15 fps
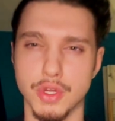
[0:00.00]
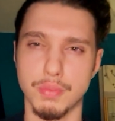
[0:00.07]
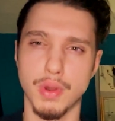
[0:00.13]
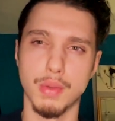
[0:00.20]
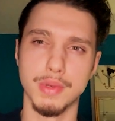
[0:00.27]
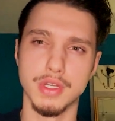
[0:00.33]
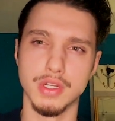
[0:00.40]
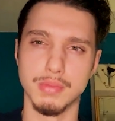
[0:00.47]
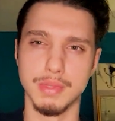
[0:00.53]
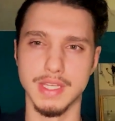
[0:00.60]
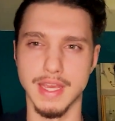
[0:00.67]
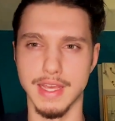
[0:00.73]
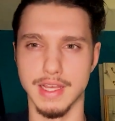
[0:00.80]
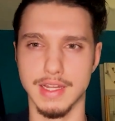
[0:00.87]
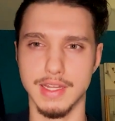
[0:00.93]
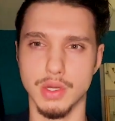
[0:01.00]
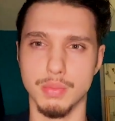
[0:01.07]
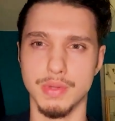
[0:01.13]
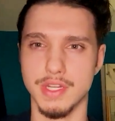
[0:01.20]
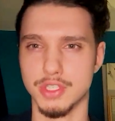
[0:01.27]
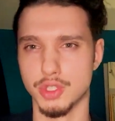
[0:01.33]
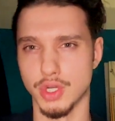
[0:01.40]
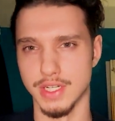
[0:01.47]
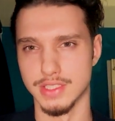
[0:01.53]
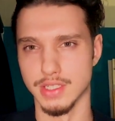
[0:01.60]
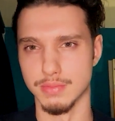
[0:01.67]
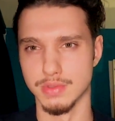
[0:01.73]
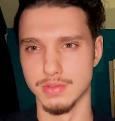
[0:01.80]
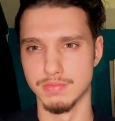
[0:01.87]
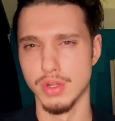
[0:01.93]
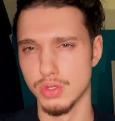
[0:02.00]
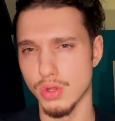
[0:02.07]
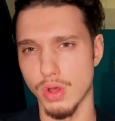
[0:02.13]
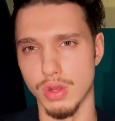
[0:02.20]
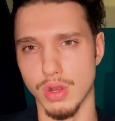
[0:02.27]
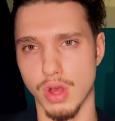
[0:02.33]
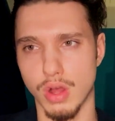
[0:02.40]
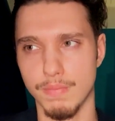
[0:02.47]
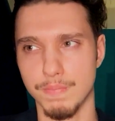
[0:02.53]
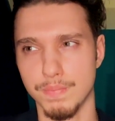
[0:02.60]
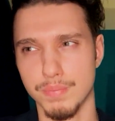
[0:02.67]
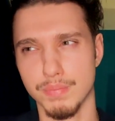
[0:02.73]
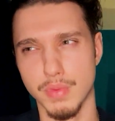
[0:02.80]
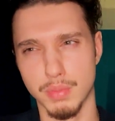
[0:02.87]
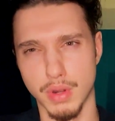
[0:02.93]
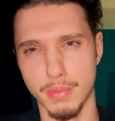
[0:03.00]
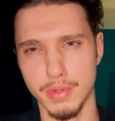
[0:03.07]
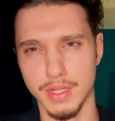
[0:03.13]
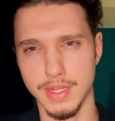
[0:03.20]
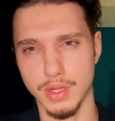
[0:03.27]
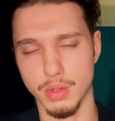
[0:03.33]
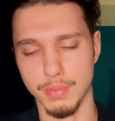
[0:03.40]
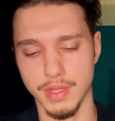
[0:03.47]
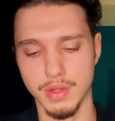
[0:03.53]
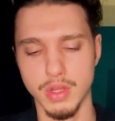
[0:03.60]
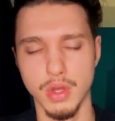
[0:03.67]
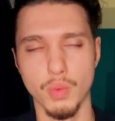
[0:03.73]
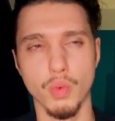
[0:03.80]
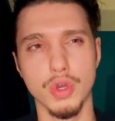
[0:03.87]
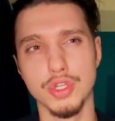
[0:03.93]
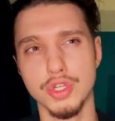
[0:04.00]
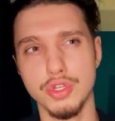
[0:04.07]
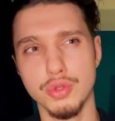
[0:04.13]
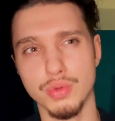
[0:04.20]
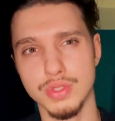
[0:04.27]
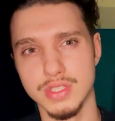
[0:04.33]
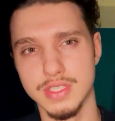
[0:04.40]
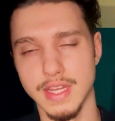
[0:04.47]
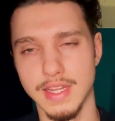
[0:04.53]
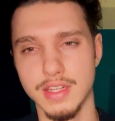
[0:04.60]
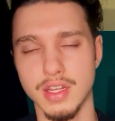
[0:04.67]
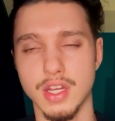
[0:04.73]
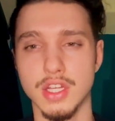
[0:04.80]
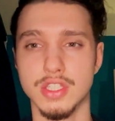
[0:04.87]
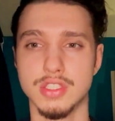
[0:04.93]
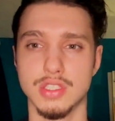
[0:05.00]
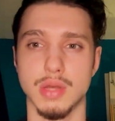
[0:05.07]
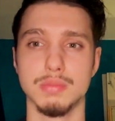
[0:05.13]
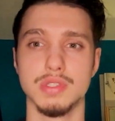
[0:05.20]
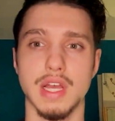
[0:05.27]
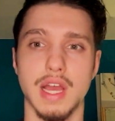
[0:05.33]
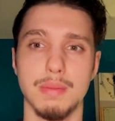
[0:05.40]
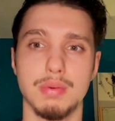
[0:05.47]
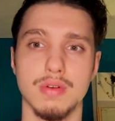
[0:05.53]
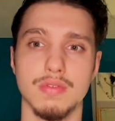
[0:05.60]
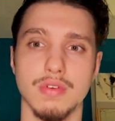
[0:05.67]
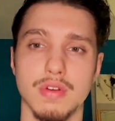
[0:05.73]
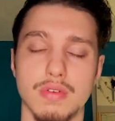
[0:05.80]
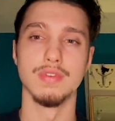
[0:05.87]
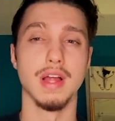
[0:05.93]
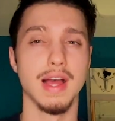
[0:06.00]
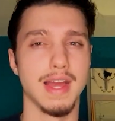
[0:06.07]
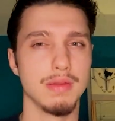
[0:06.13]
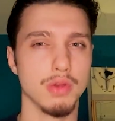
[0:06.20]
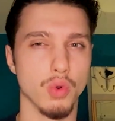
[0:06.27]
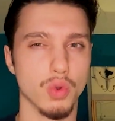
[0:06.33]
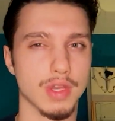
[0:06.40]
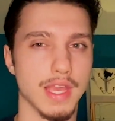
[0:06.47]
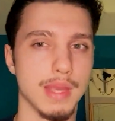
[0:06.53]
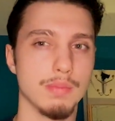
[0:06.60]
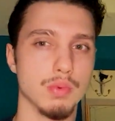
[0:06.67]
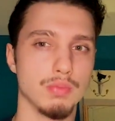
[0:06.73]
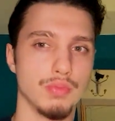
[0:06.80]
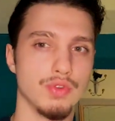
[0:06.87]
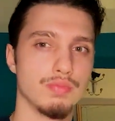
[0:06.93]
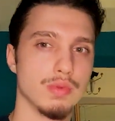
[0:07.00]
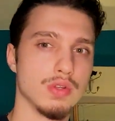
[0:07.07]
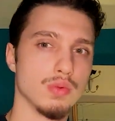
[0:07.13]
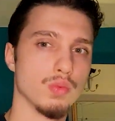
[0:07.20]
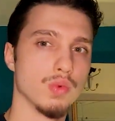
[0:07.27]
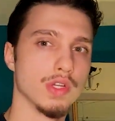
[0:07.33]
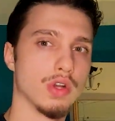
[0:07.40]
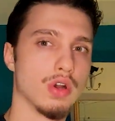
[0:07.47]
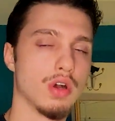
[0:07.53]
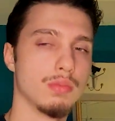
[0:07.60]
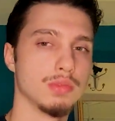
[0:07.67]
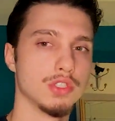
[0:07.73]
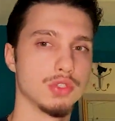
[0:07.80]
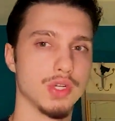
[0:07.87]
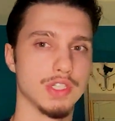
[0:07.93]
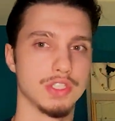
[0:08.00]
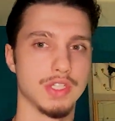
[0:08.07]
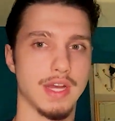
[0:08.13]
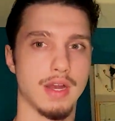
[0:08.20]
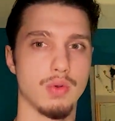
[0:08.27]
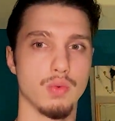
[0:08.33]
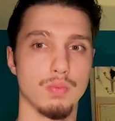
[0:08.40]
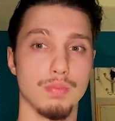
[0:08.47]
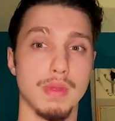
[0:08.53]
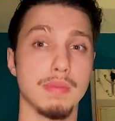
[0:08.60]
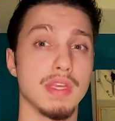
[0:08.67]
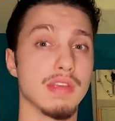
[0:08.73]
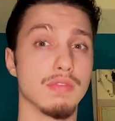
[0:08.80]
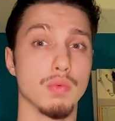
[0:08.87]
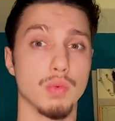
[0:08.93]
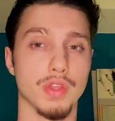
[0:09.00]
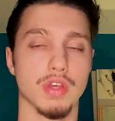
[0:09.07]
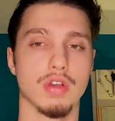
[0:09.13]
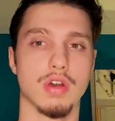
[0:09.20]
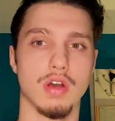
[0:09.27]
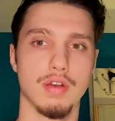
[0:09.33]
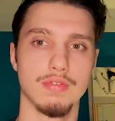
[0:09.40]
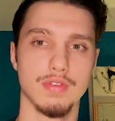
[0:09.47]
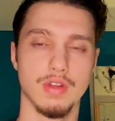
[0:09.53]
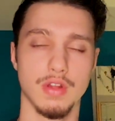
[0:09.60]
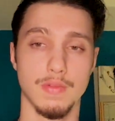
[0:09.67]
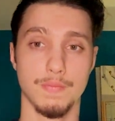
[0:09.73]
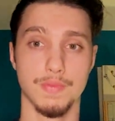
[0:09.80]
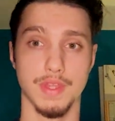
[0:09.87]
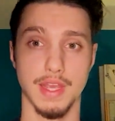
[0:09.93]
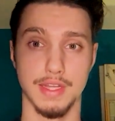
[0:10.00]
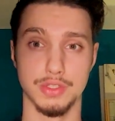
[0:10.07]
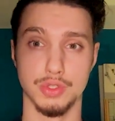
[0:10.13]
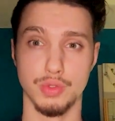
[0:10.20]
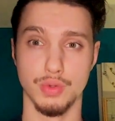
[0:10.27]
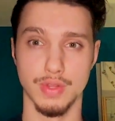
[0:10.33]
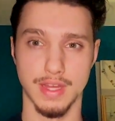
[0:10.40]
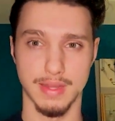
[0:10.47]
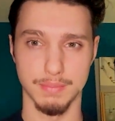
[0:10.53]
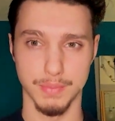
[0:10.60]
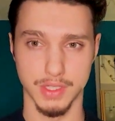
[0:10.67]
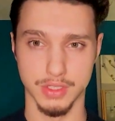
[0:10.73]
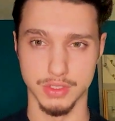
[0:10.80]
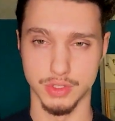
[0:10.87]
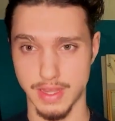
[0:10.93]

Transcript: you're probably going to be getting a little bit of triceps. Not a lot, but probably a little bit. What can you do instead? Some type of fly or cable movement where your arm is stretched out, maybe even with a cuff. And to do that, because